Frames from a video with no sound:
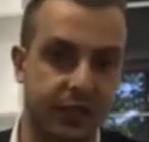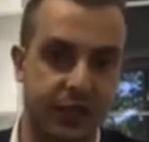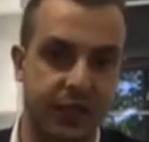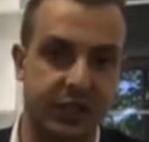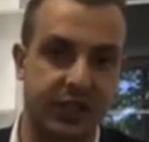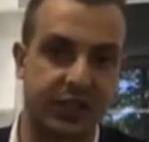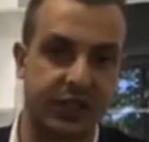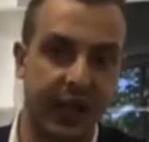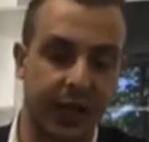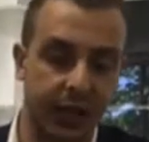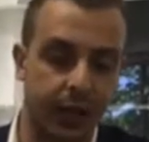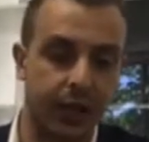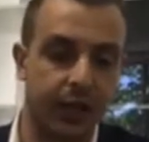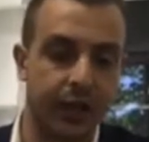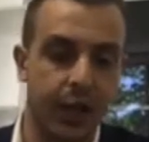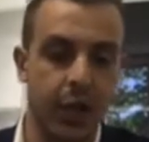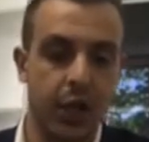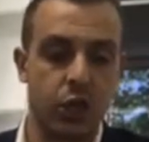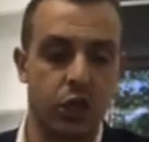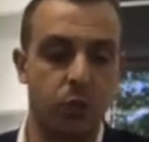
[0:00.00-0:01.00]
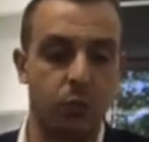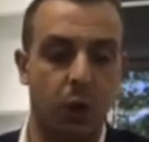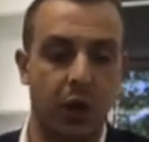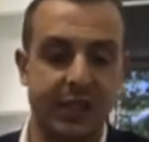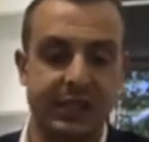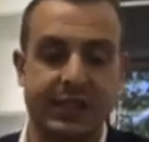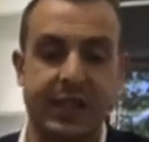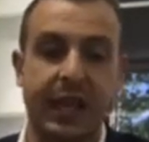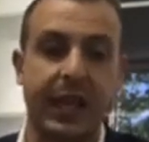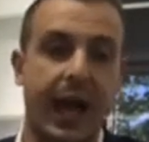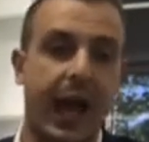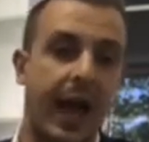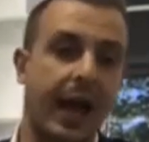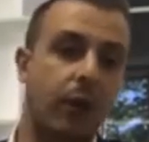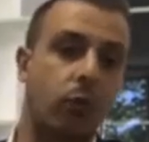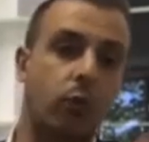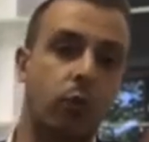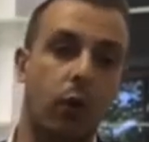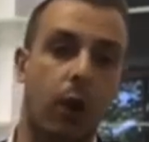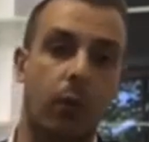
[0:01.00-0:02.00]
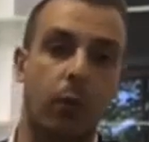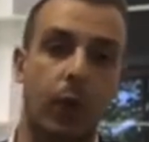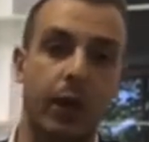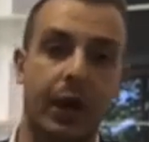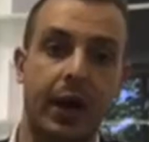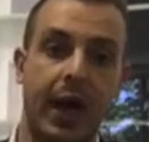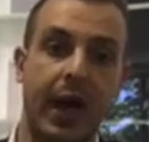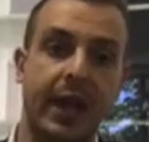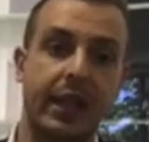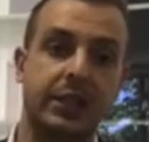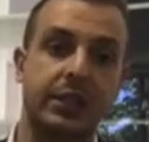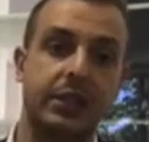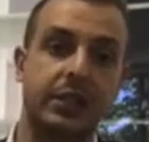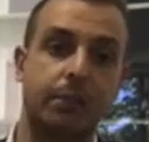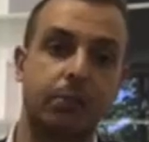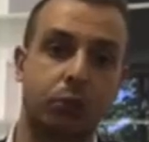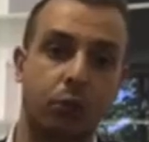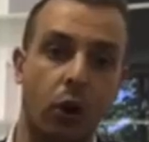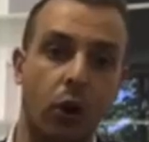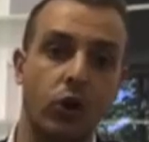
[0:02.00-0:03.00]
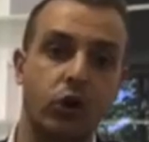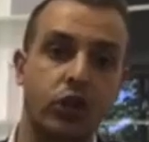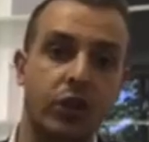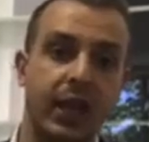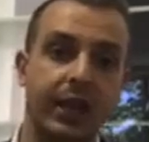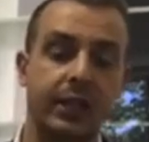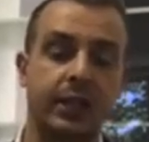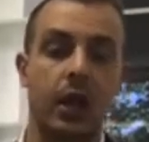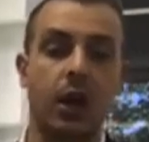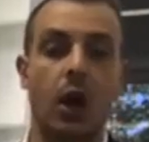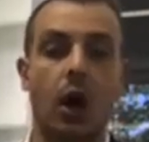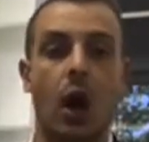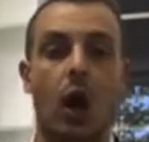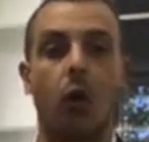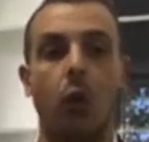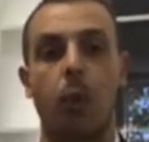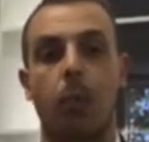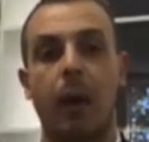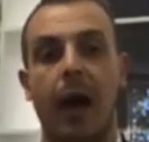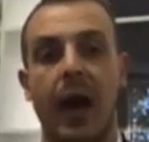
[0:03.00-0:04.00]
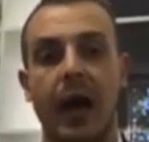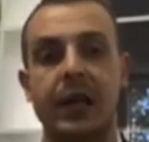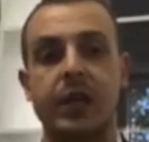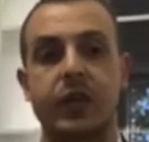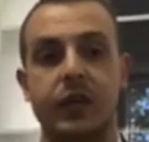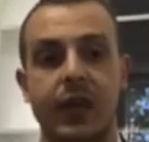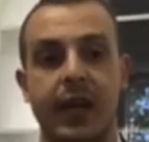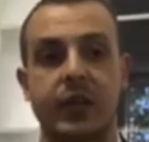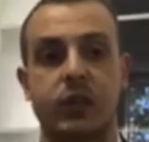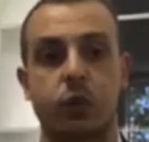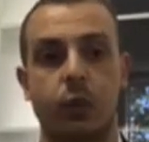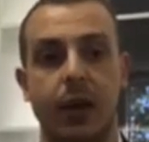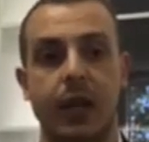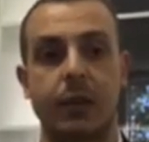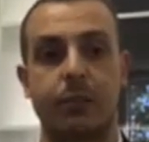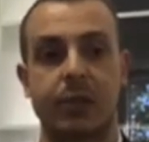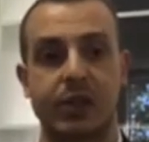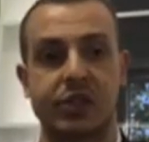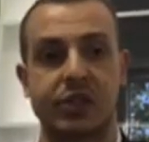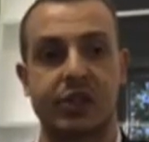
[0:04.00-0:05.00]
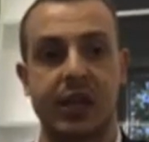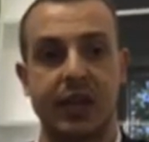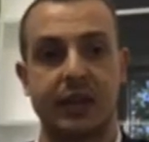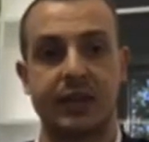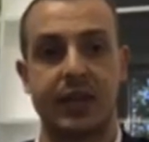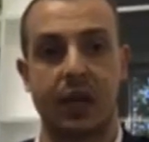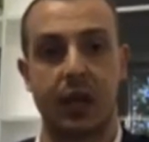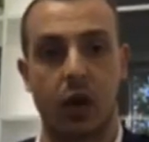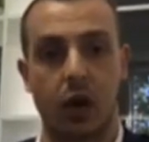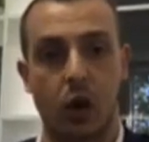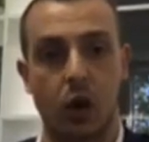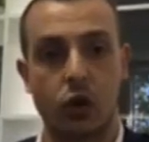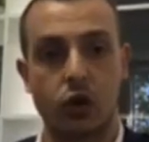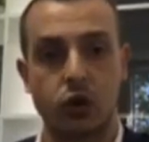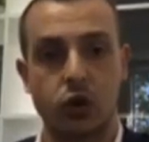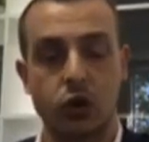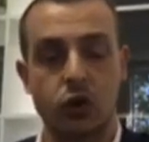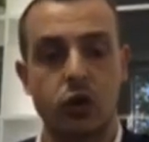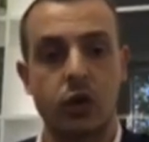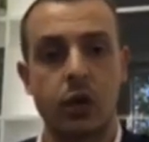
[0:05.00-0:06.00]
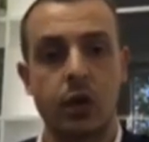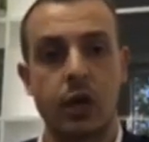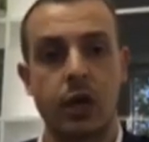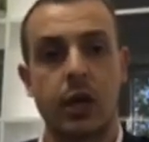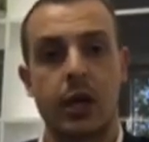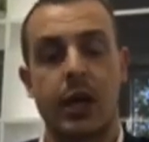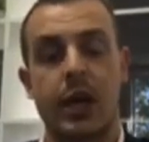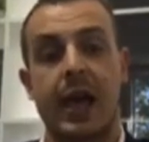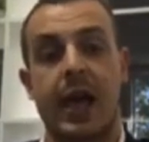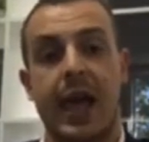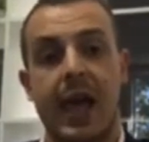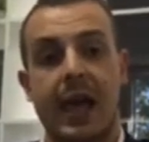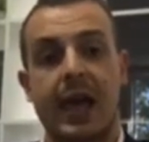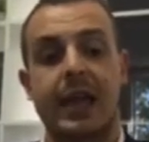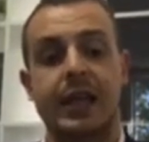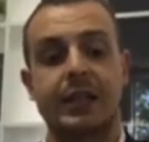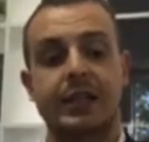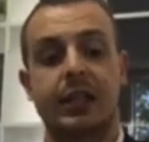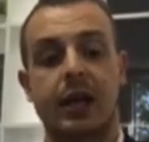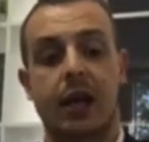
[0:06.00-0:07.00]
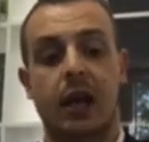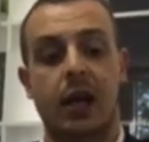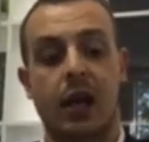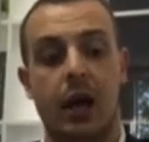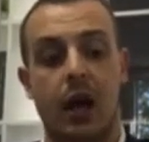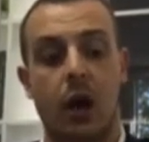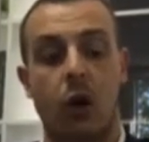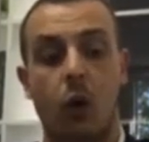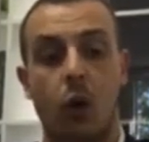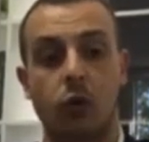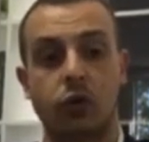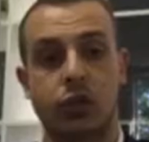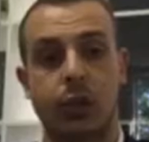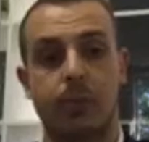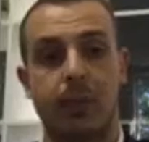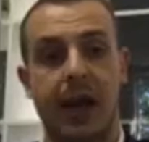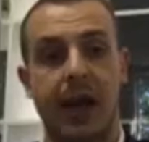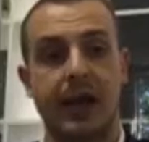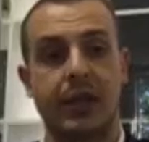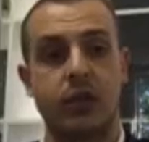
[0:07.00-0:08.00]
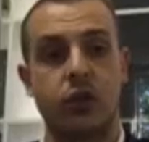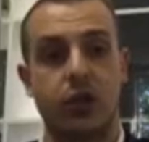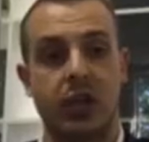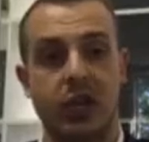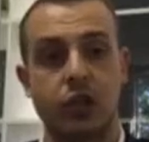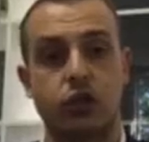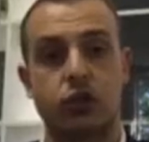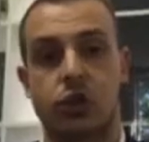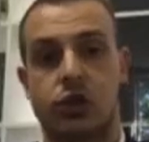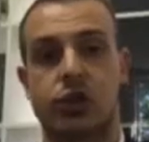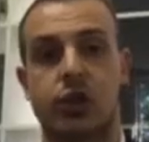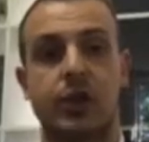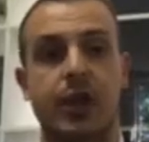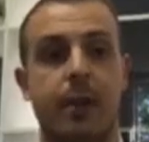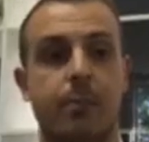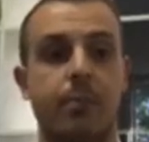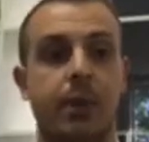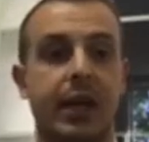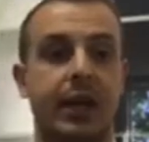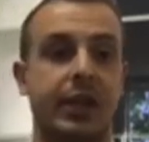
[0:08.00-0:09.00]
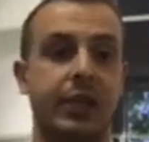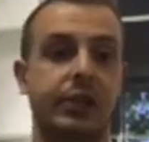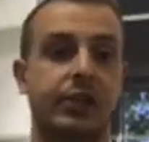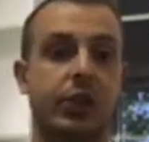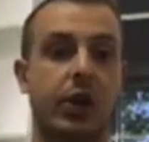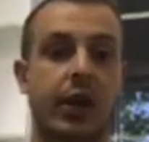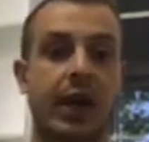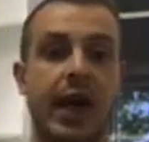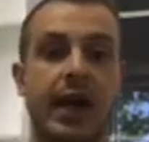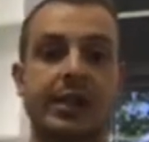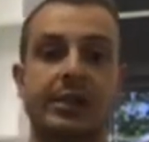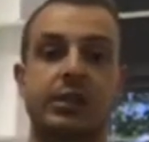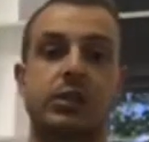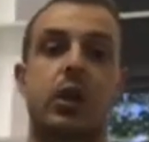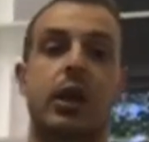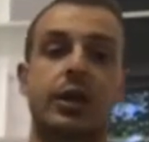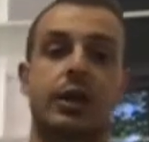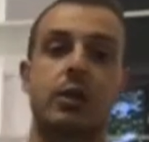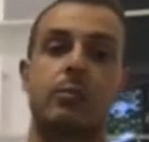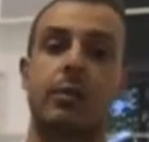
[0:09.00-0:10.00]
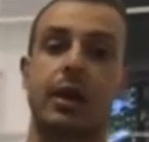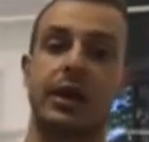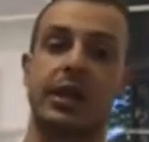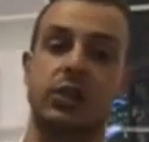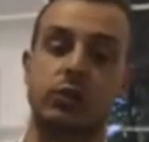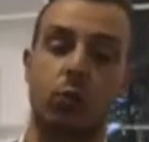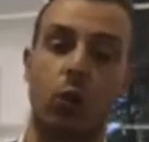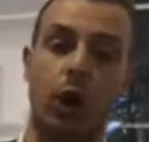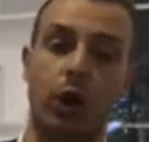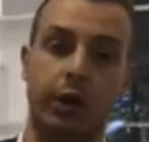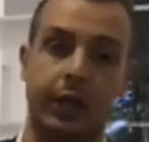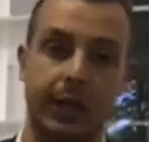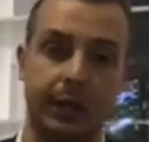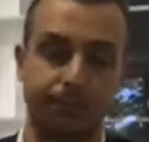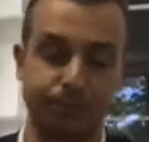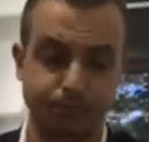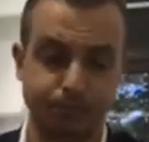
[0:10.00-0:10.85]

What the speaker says: to sell it, you might say, hey, when I exit the project, I will pay you that 20% that I owe you, and I'll also pay you interest on that money. So it's like your money's working.